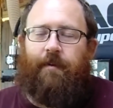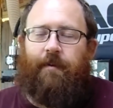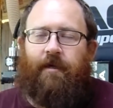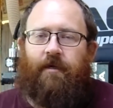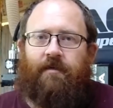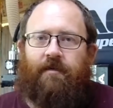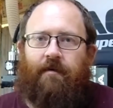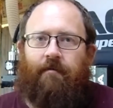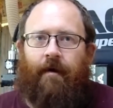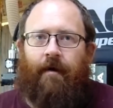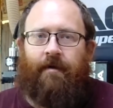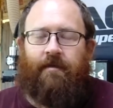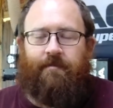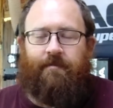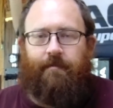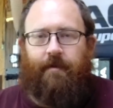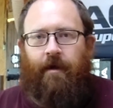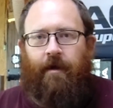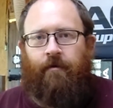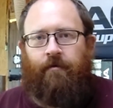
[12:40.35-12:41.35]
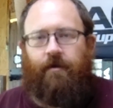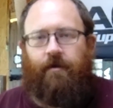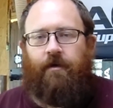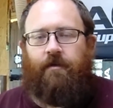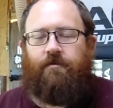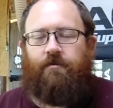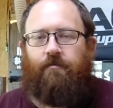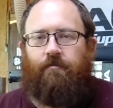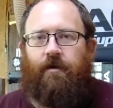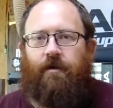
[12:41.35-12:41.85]
because I ran some down
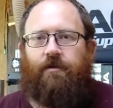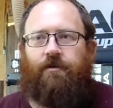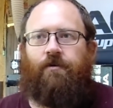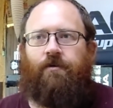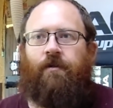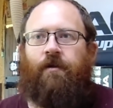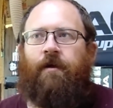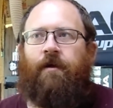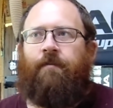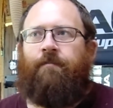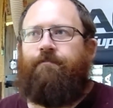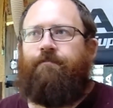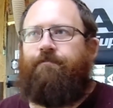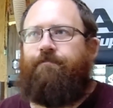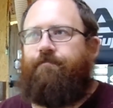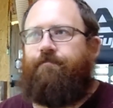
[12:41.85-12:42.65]
cuts originally,